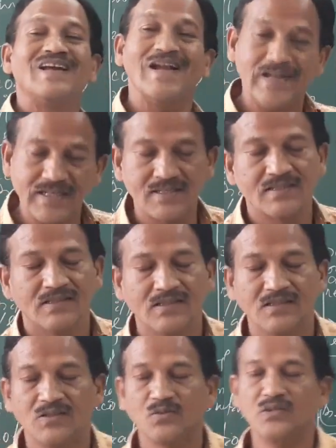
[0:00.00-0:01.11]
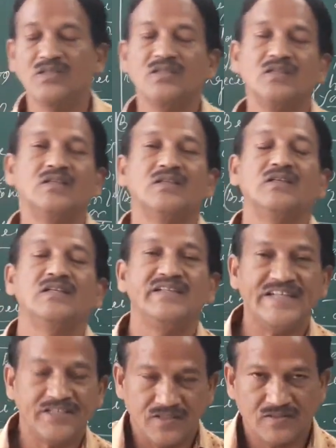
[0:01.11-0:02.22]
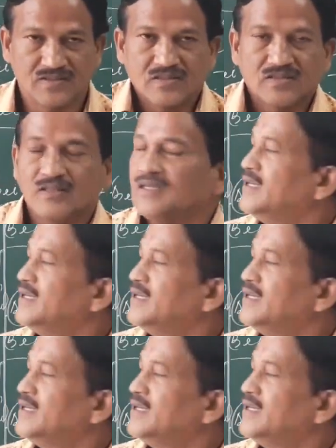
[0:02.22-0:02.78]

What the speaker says: credit to the debtors.